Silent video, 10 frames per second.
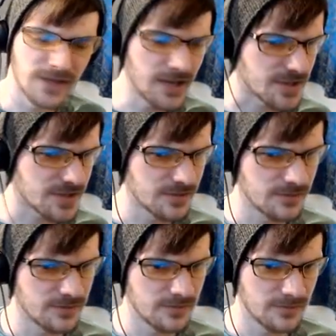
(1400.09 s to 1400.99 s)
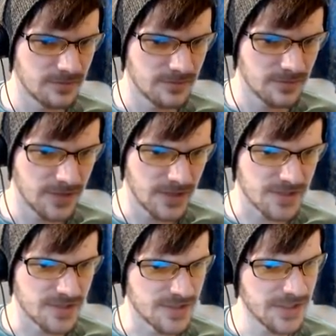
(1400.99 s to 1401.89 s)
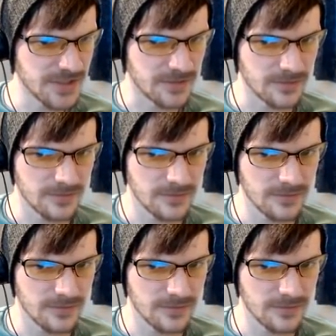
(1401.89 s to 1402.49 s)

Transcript: Yes. Yes indeedy.